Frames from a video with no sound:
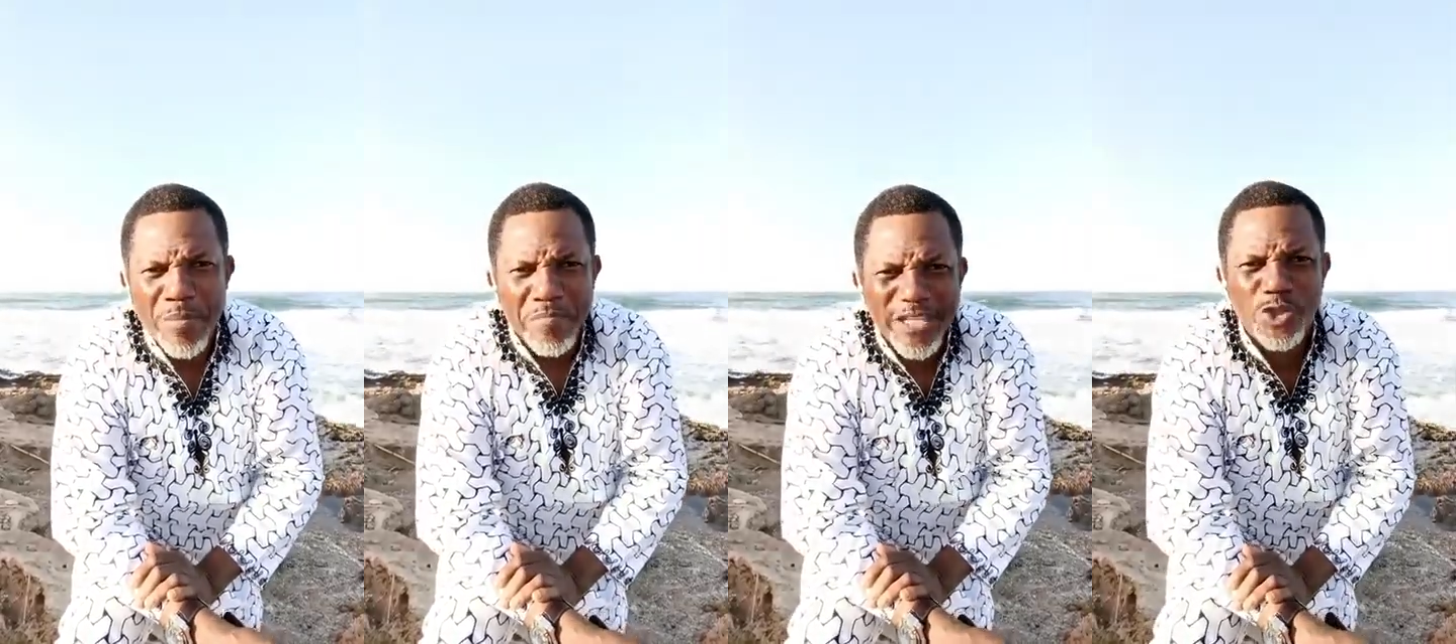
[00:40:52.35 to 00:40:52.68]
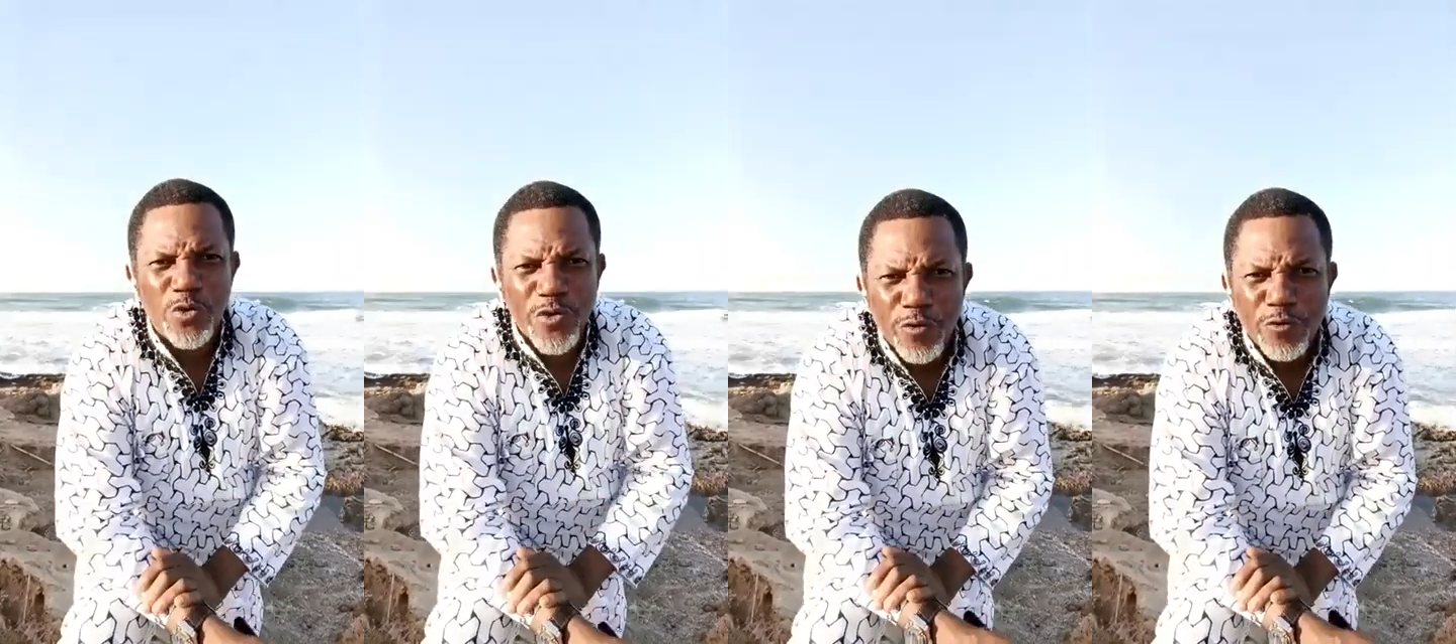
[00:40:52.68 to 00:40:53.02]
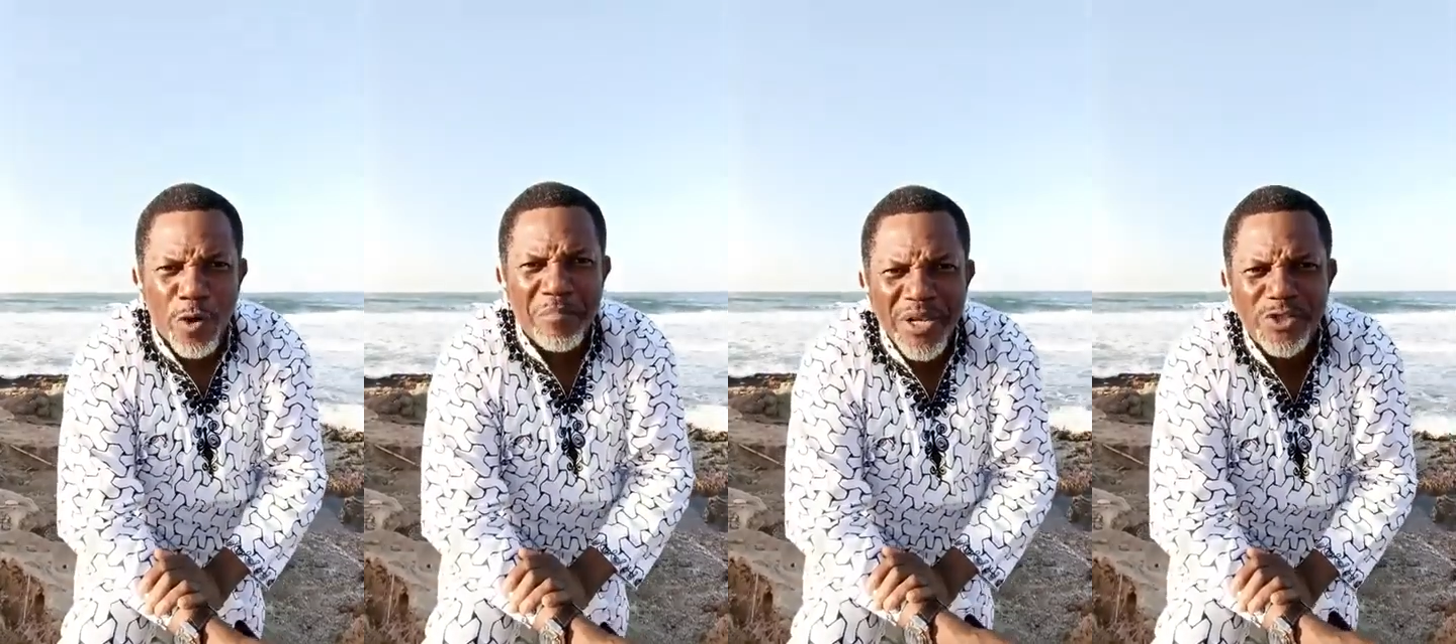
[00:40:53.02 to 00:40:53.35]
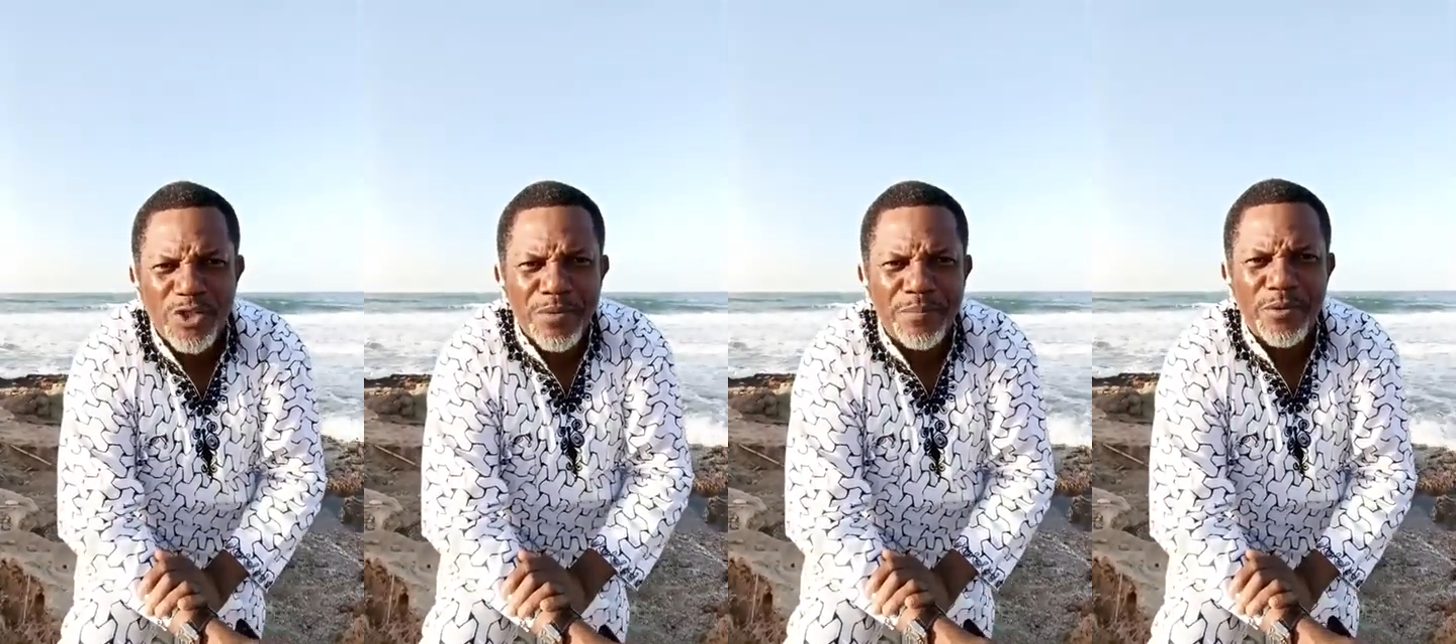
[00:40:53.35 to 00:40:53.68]
It makes you feel upon
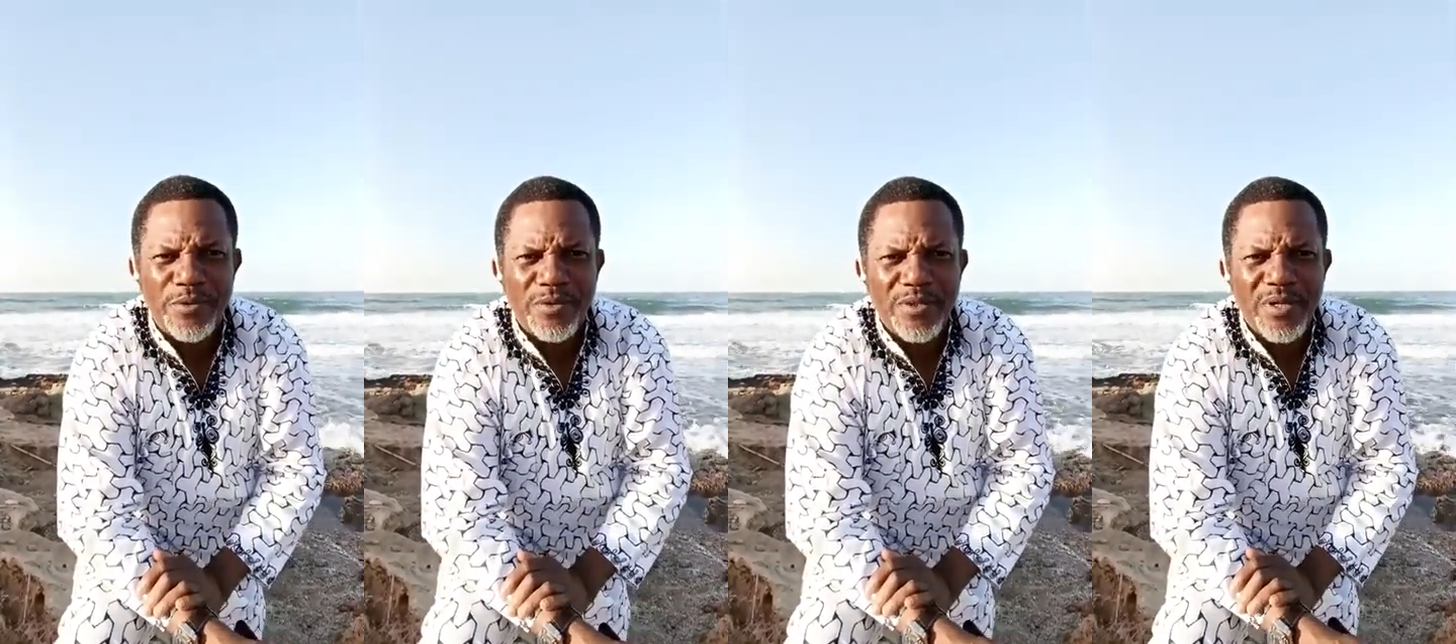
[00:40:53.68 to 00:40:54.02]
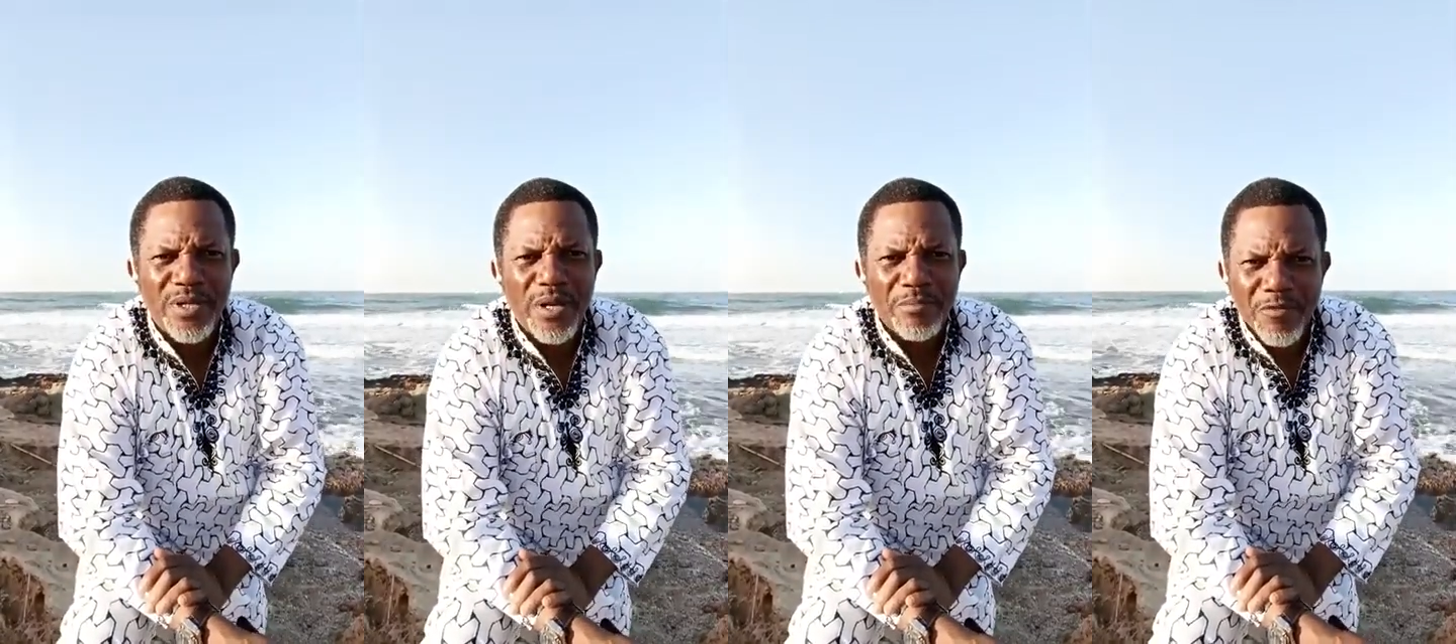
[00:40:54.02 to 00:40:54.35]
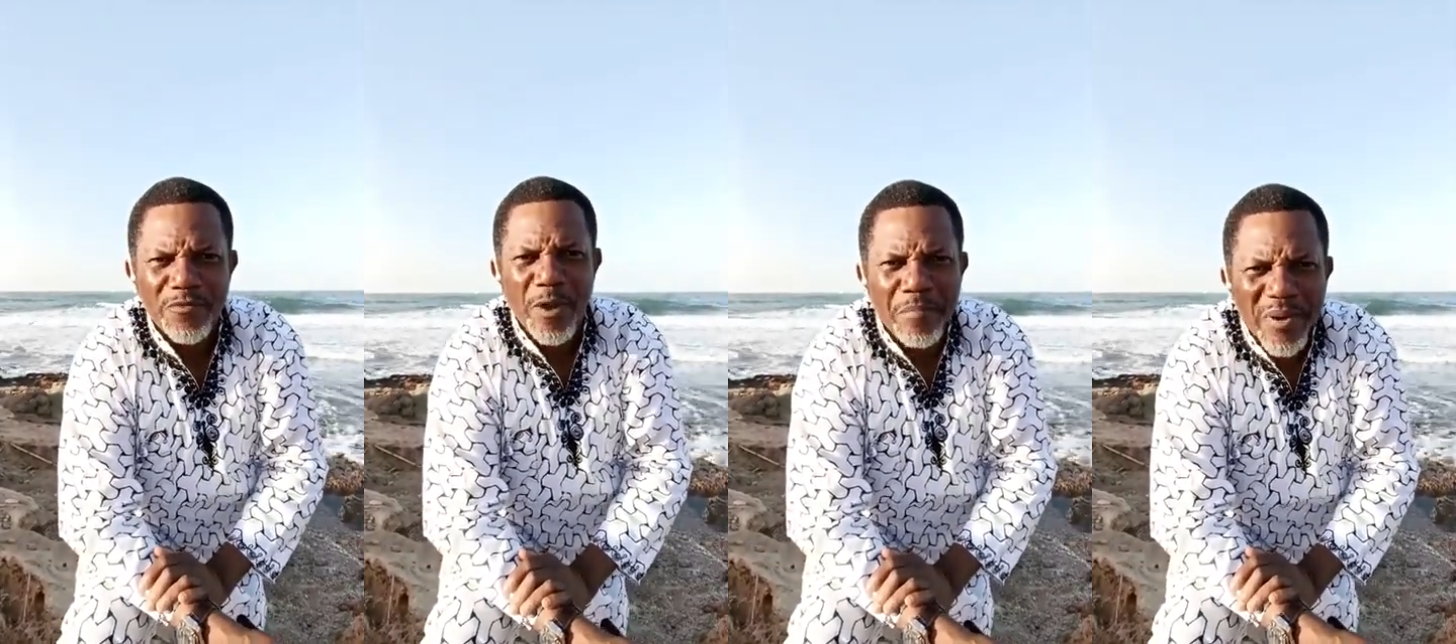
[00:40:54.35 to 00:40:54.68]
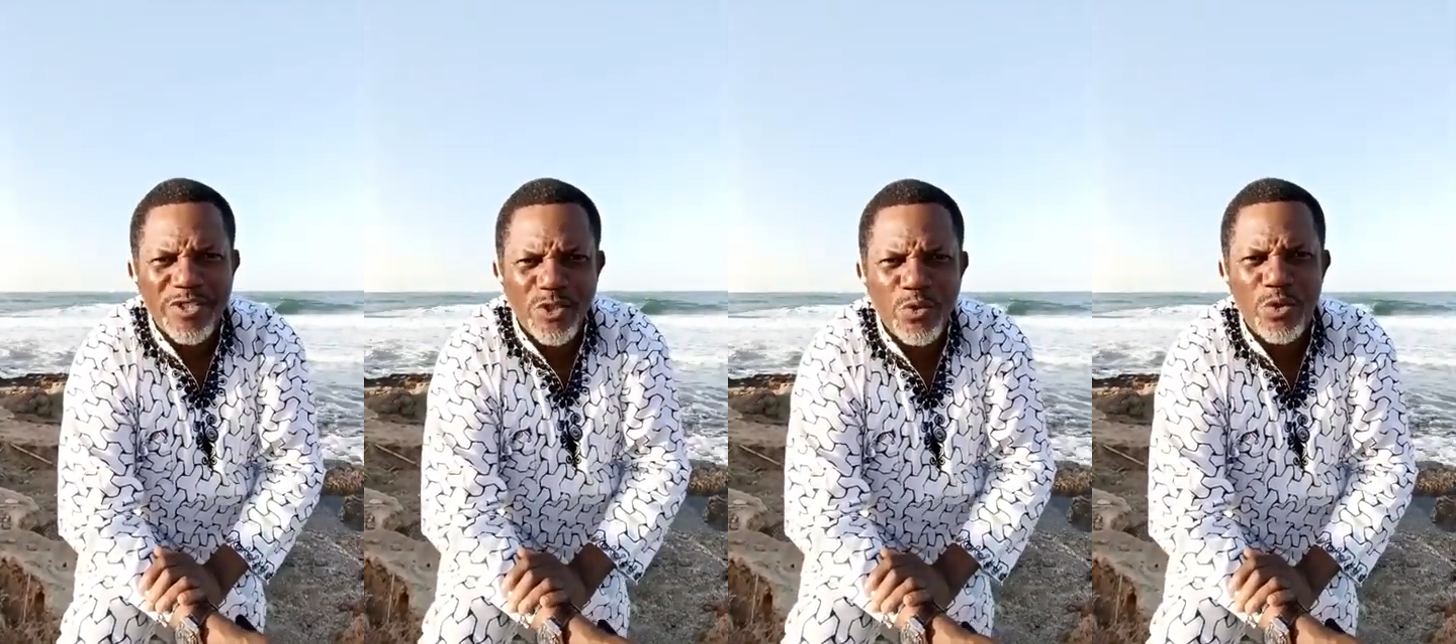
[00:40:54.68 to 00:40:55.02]
miserable before it
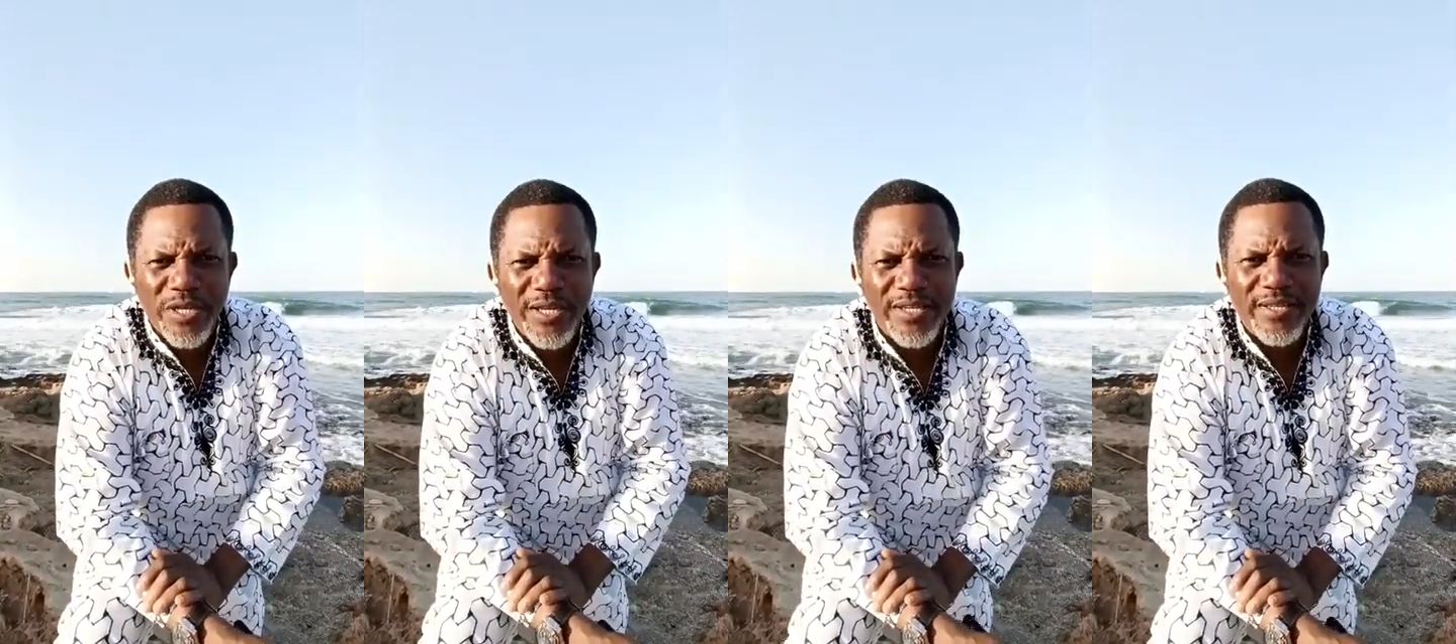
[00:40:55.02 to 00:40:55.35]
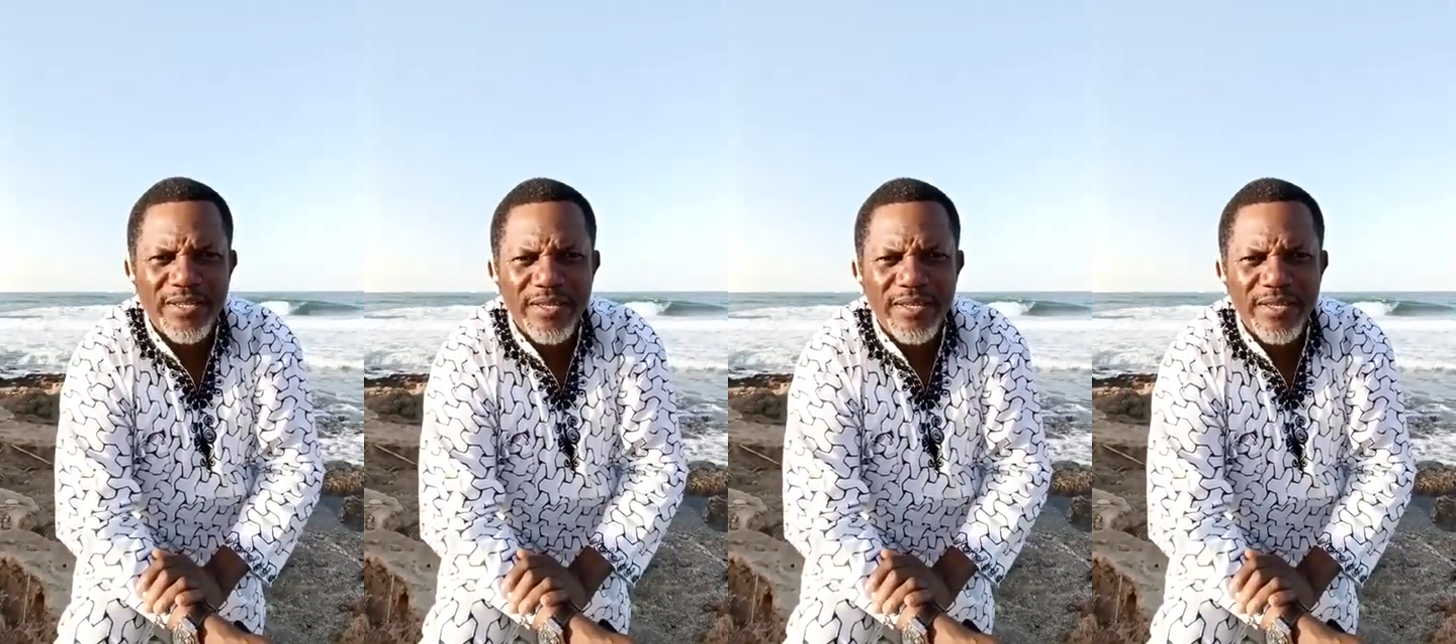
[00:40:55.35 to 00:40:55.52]
makes you okay.